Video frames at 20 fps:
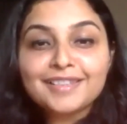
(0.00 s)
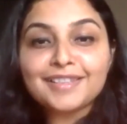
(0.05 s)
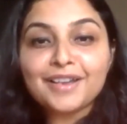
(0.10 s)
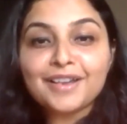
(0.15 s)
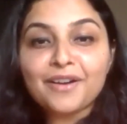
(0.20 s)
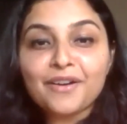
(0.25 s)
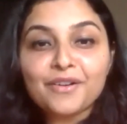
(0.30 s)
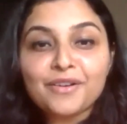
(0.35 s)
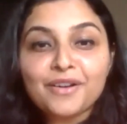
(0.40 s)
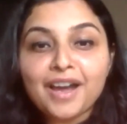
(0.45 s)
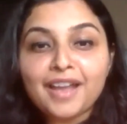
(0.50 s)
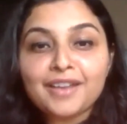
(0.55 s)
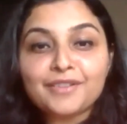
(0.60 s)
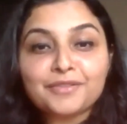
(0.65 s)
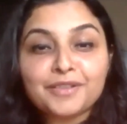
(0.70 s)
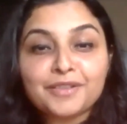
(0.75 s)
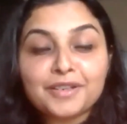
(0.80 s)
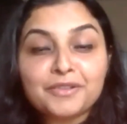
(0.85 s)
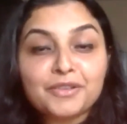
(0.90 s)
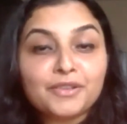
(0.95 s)
So
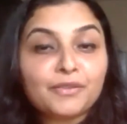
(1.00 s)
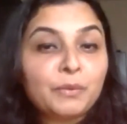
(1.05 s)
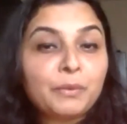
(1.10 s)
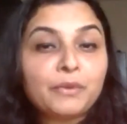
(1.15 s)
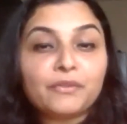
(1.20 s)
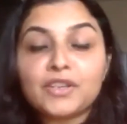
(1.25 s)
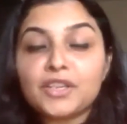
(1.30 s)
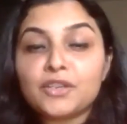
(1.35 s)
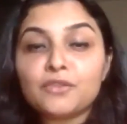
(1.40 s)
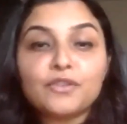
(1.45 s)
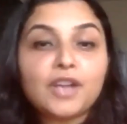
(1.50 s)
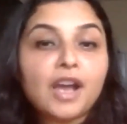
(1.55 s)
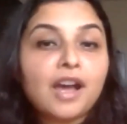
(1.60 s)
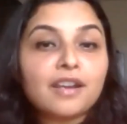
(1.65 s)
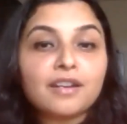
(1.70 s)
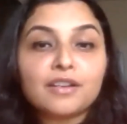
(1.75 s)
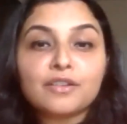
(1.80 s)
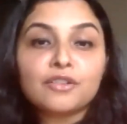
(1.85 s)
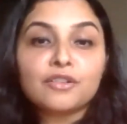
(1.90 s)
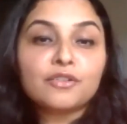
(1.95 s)
you've
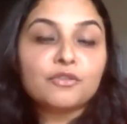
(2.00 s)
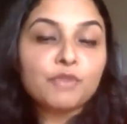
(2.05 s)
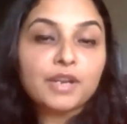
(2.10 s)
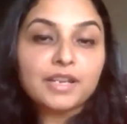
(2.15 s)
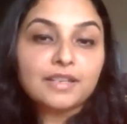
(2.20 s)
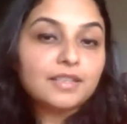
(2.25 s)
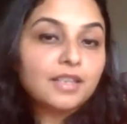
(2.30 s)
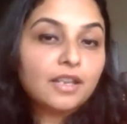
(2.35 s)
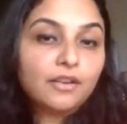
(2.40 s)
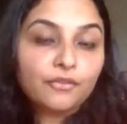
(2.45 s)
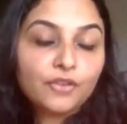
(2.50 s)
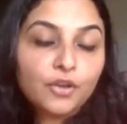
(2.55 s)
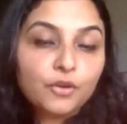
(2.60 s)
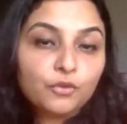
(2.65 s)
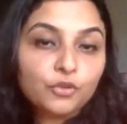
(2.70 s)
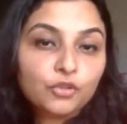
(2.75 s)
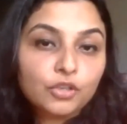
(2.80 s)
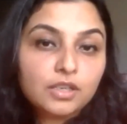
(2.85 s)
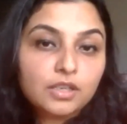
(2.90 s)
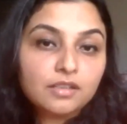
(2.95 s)
got a great set of
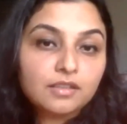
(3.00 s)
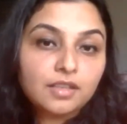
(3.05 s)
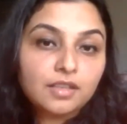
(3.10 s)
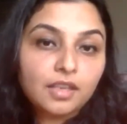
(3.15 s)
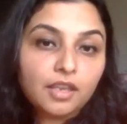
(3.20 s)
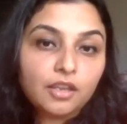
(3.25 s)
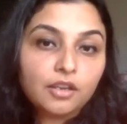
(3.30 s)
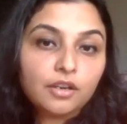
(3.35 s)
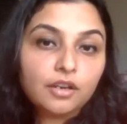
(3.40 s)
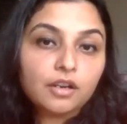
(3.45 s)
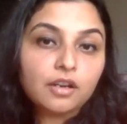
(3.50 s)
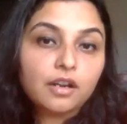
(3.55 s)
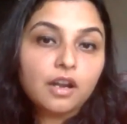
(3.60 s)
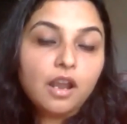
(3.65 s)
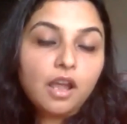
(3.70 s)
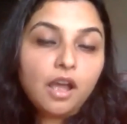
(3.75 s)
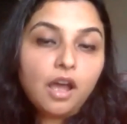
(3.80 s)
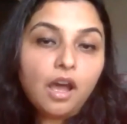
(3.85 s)
coaches here,